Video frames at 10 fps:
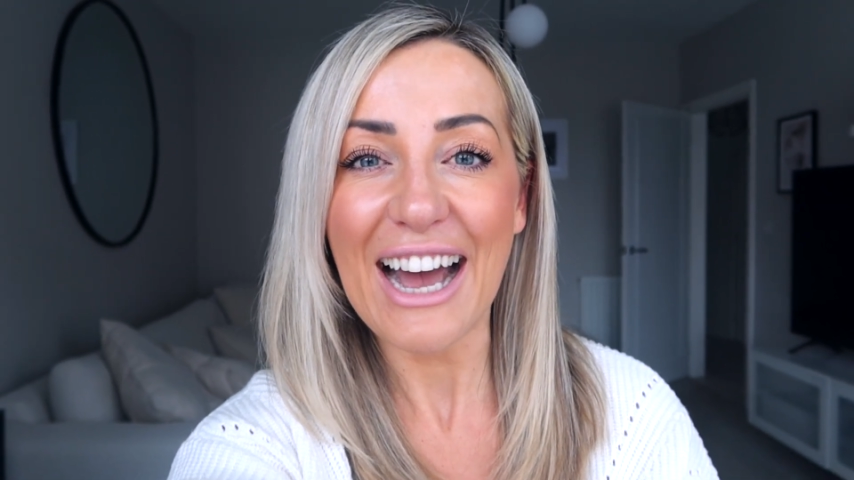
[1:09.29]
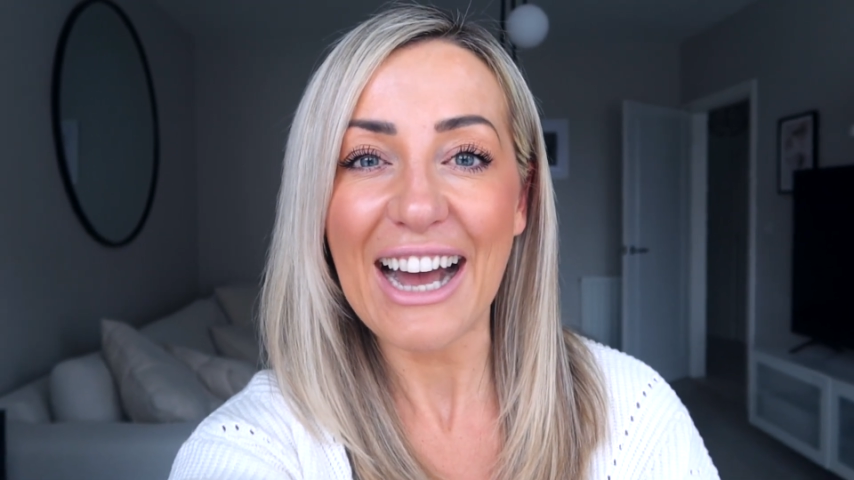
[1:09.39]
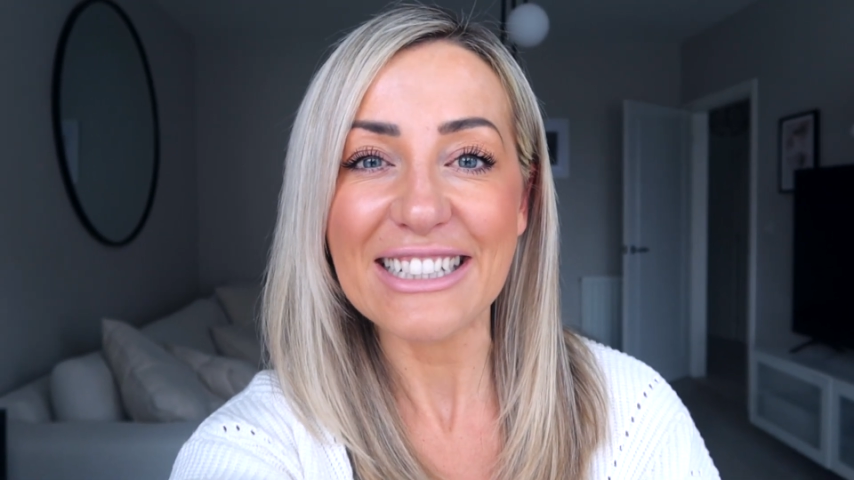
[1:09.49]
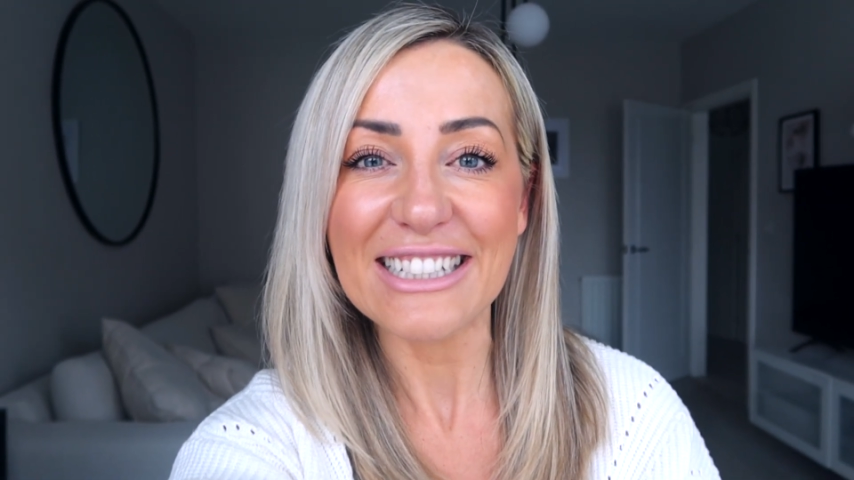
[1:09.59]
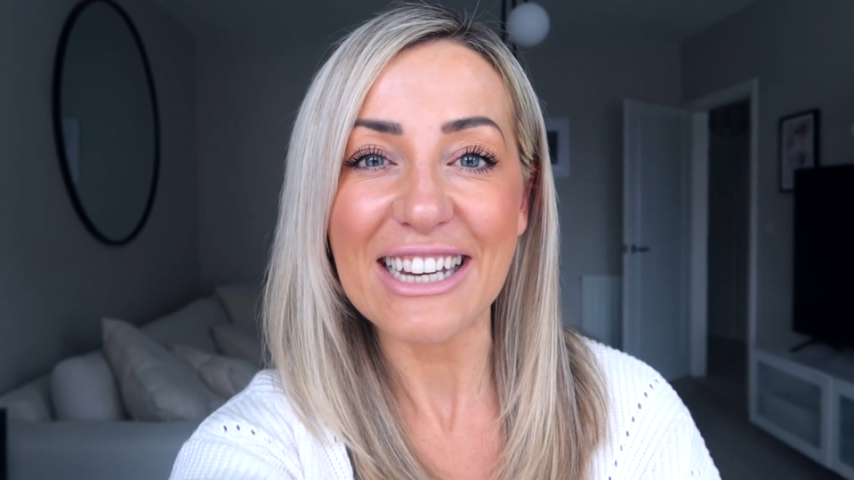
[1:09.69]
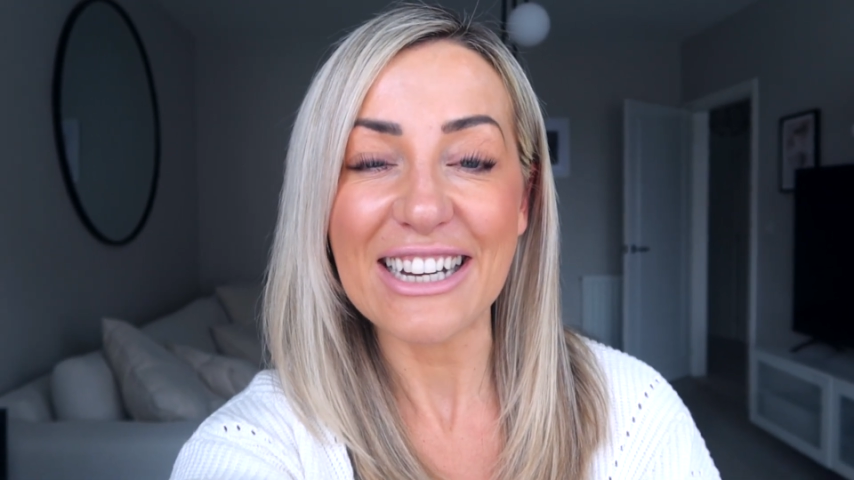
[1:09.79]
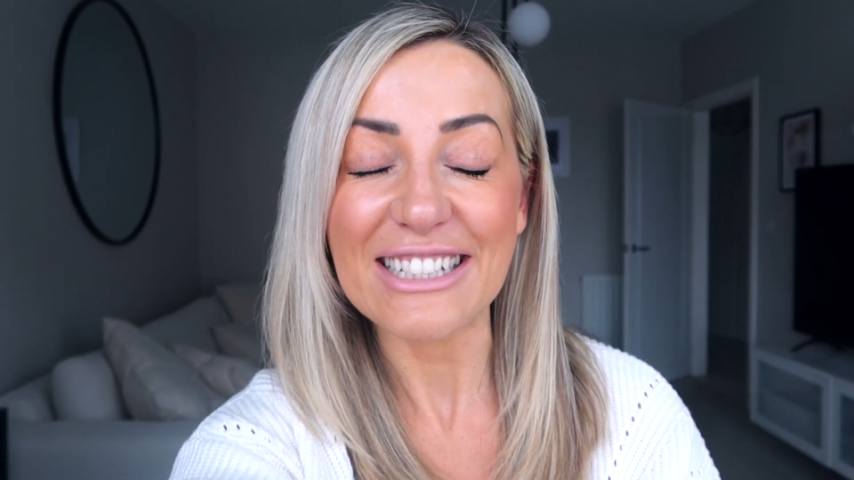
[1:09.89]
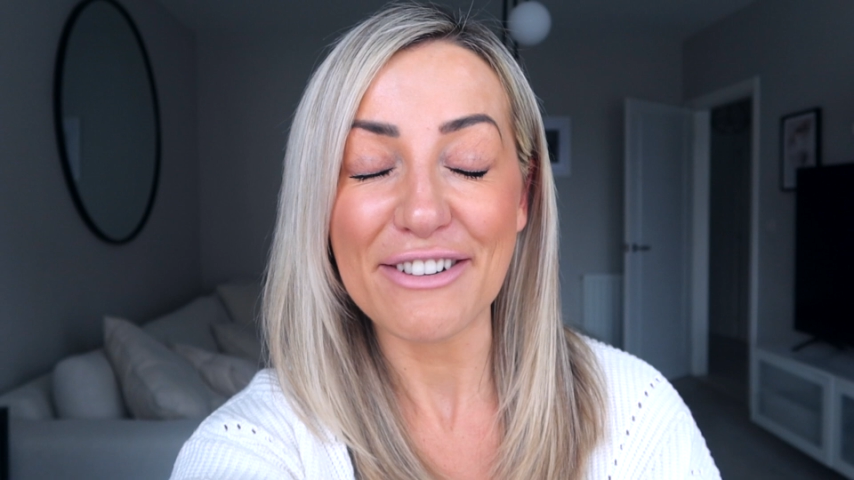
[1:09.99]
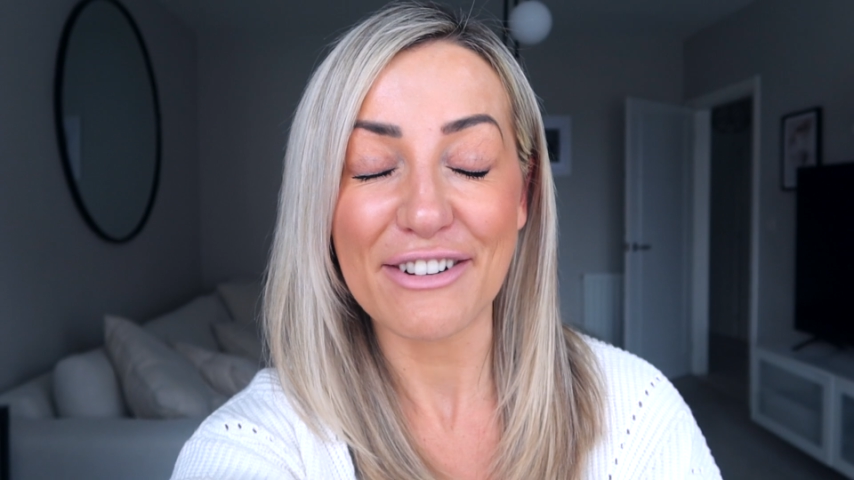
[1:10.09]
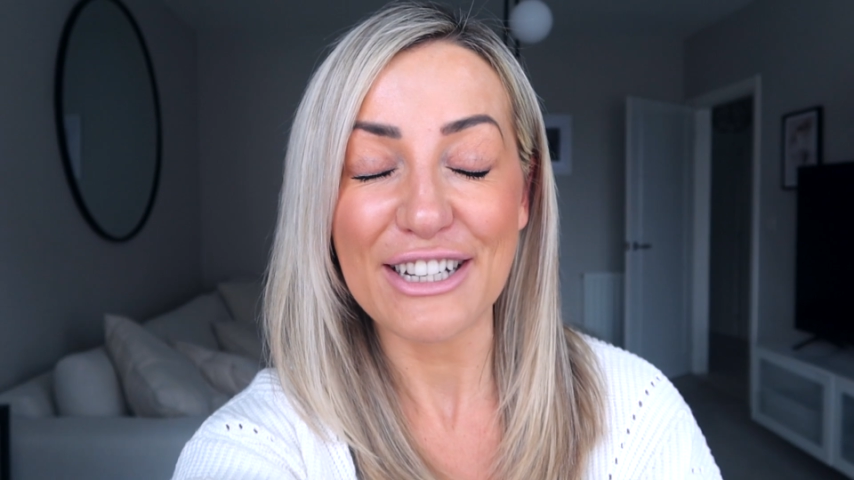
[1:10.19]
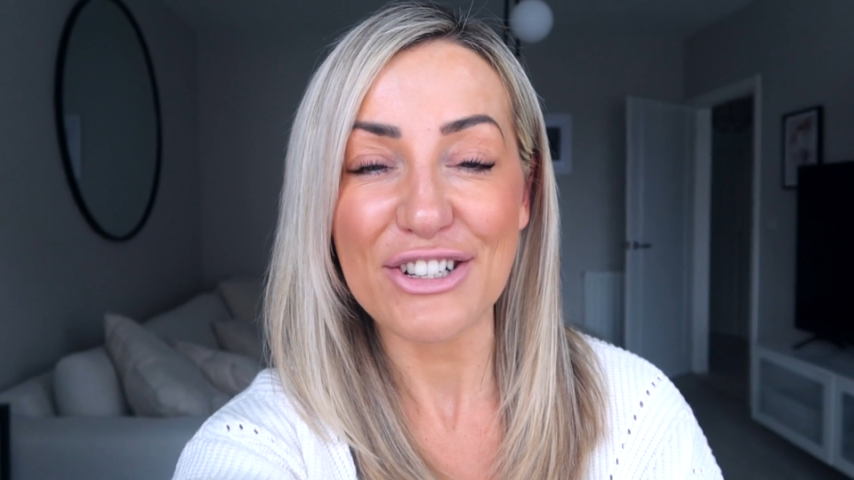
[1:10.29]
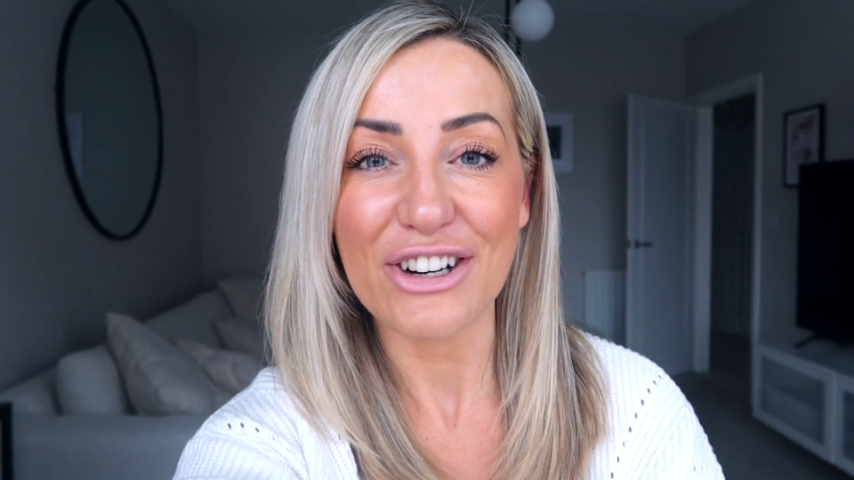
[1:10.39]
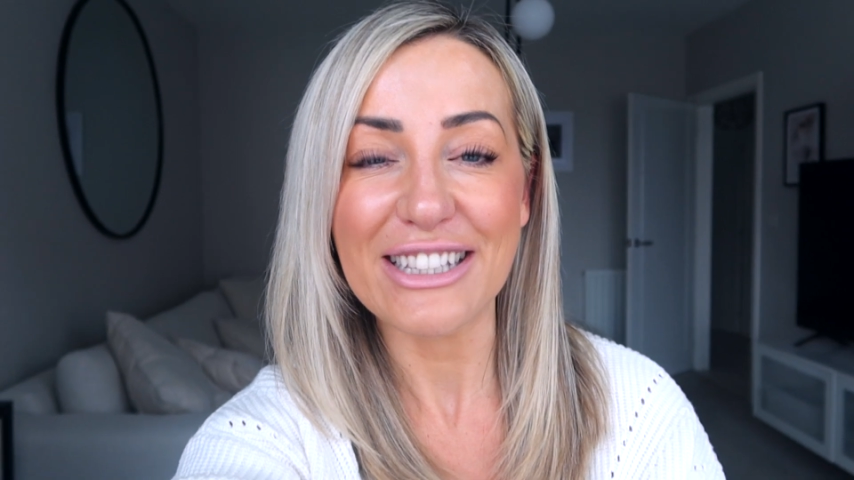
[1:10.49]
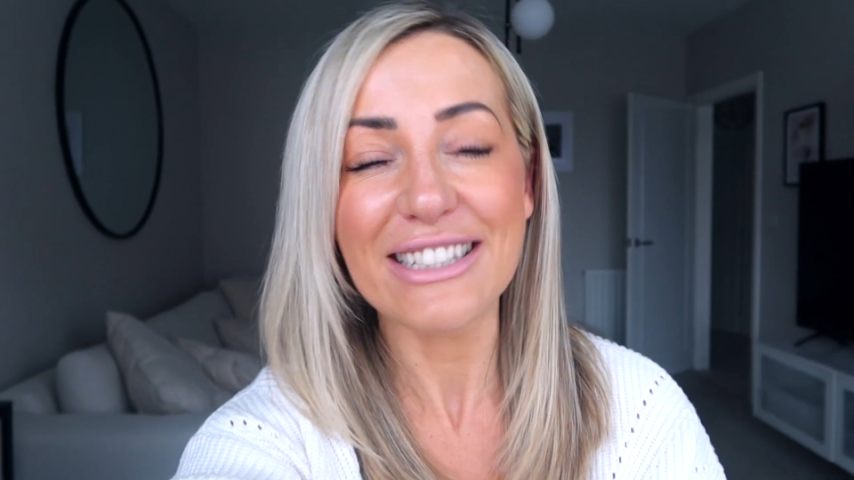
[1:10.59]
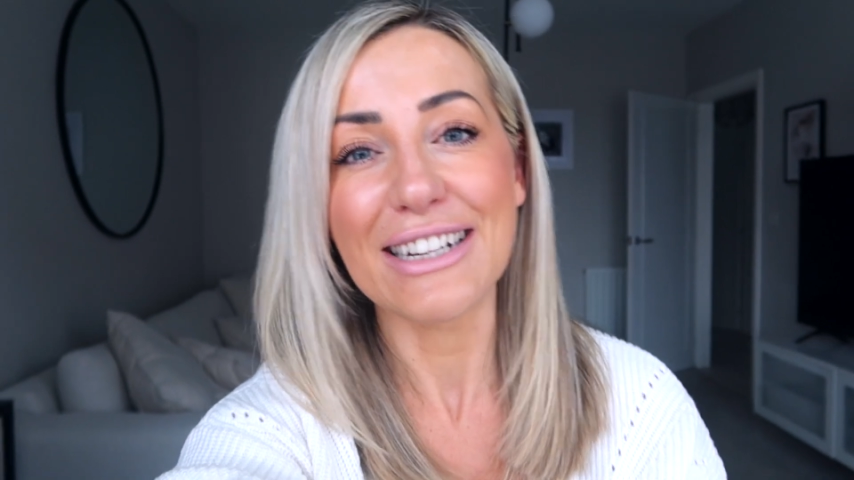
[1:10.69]
and I definitely
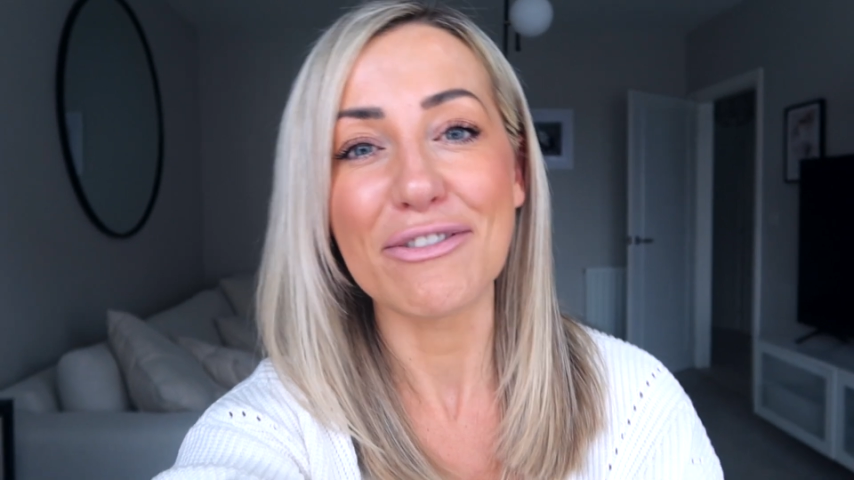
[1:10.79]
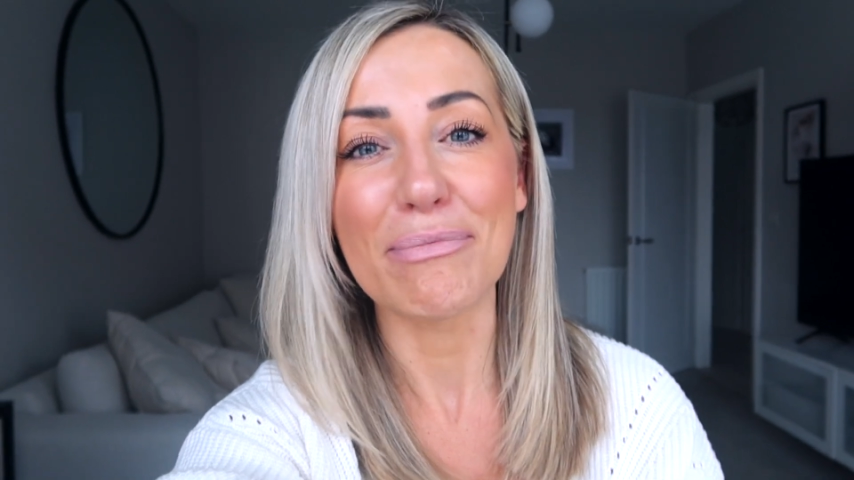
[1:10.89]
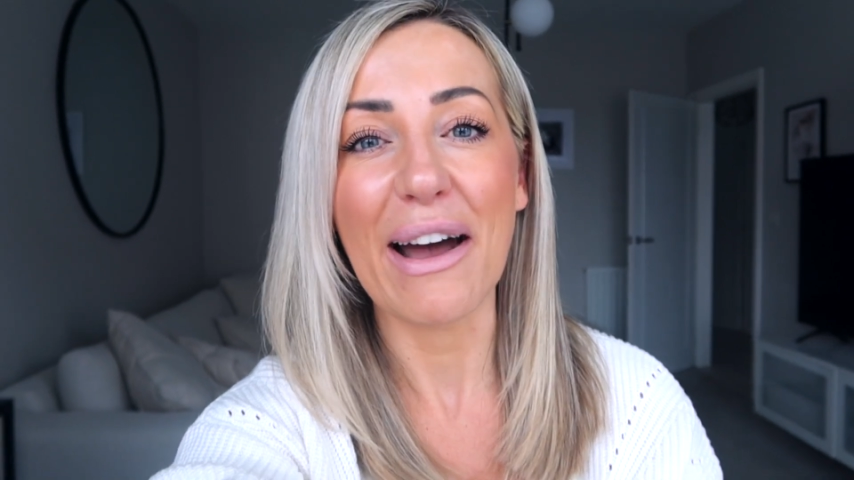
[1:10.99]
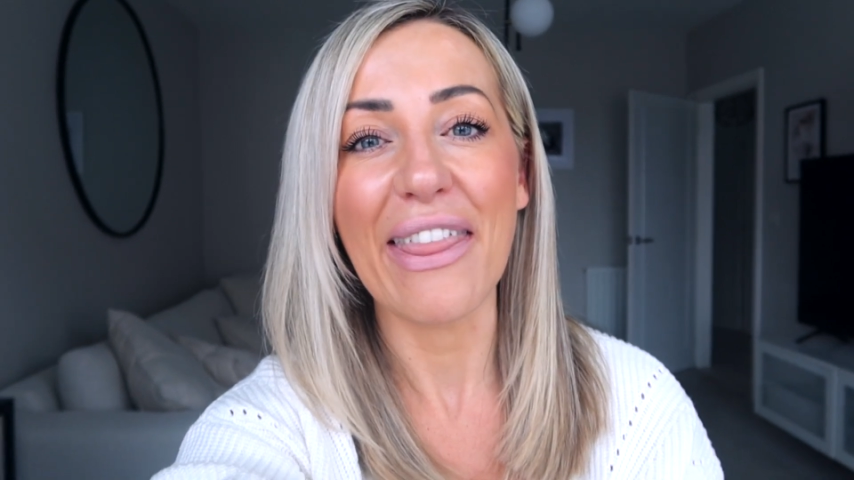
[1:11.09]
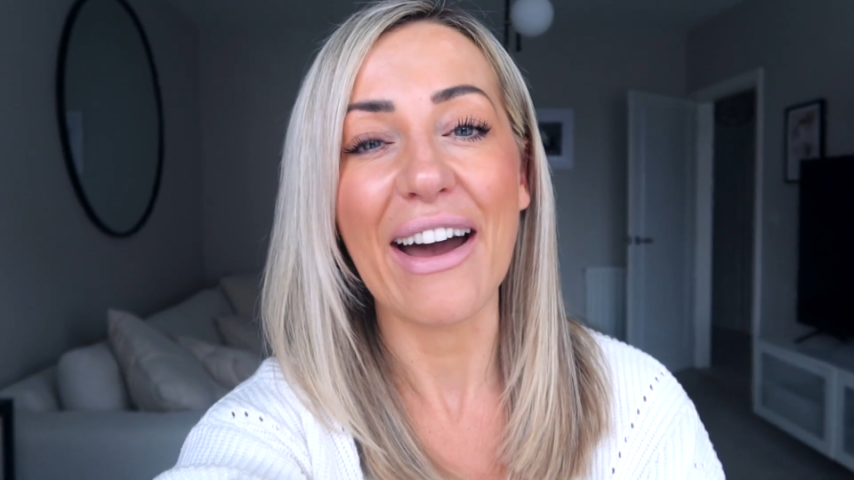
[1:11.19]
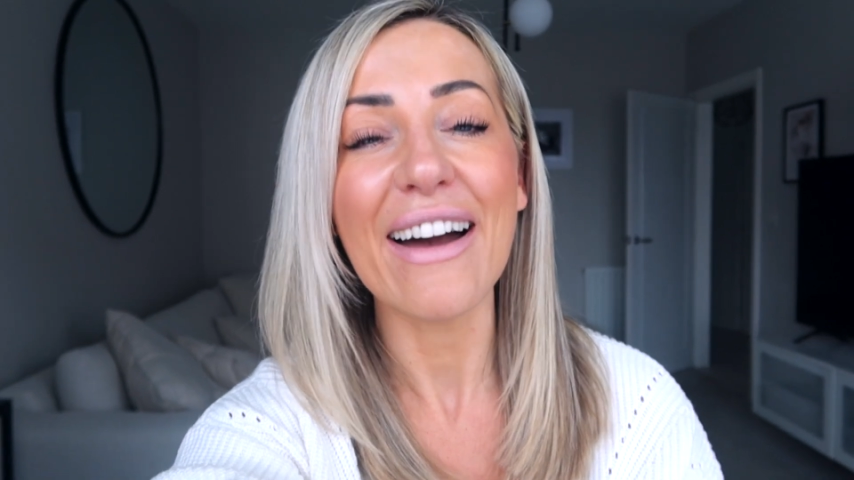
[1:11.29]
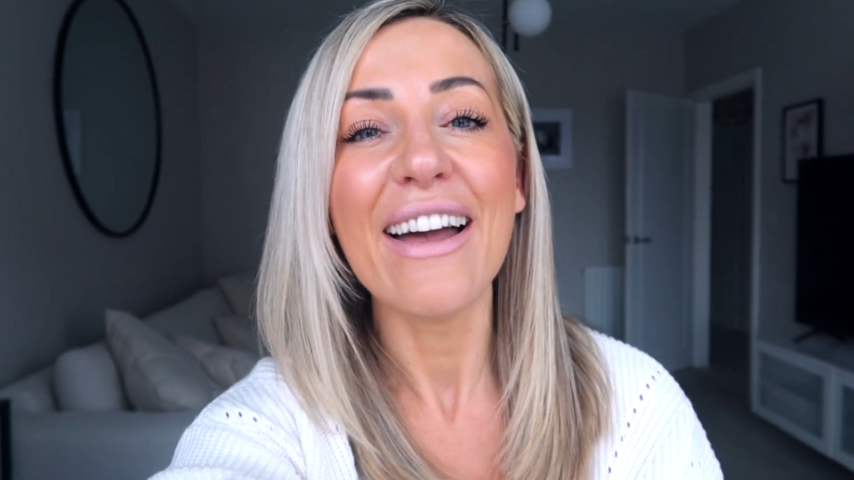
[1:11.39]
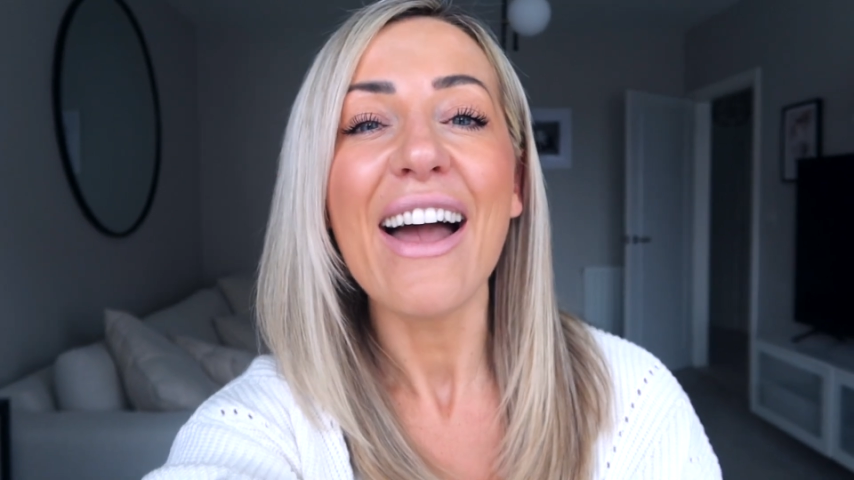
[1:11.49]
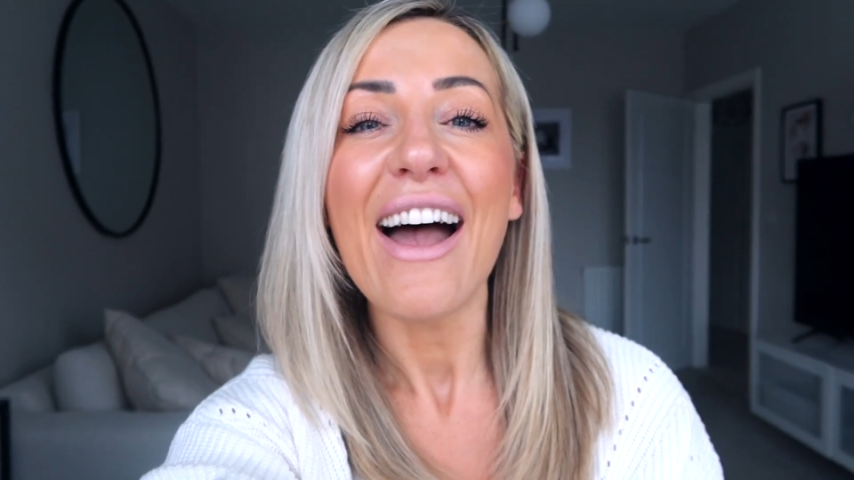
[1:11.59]
tried to live by that.